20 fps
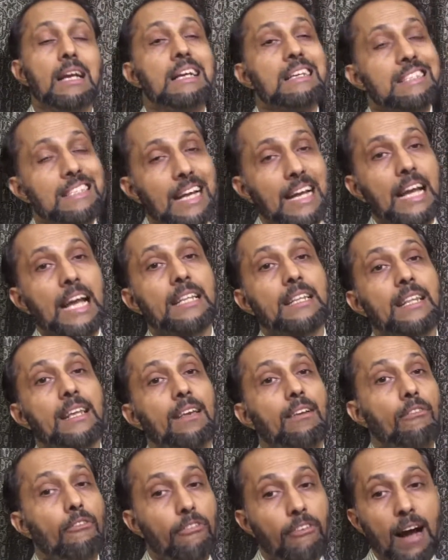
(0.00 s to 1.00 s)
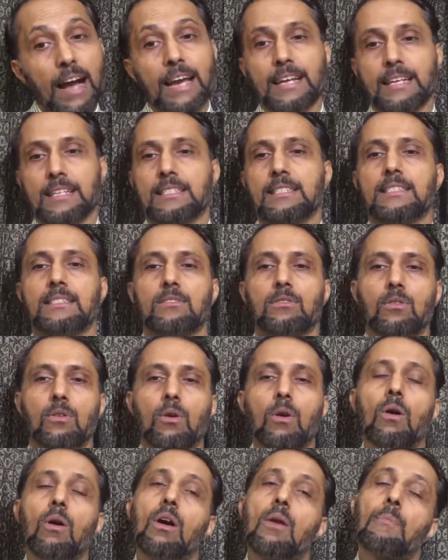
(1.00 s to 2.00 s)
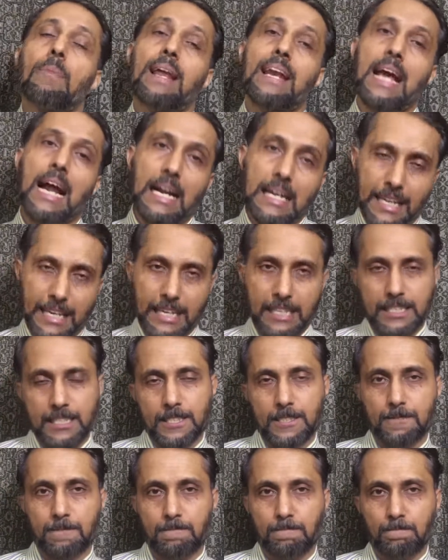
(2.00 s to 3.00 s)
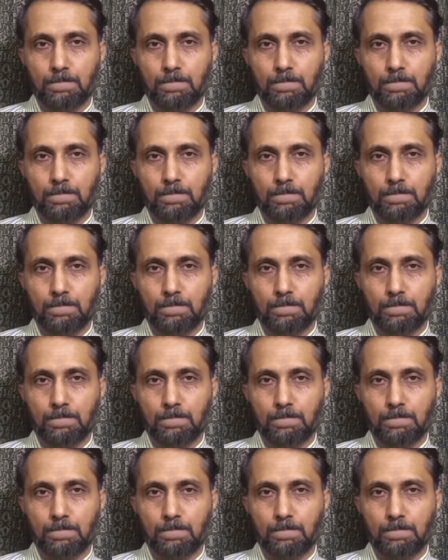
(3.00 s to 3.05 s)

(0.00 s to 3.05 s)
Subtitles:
Second thing, fines or penalties.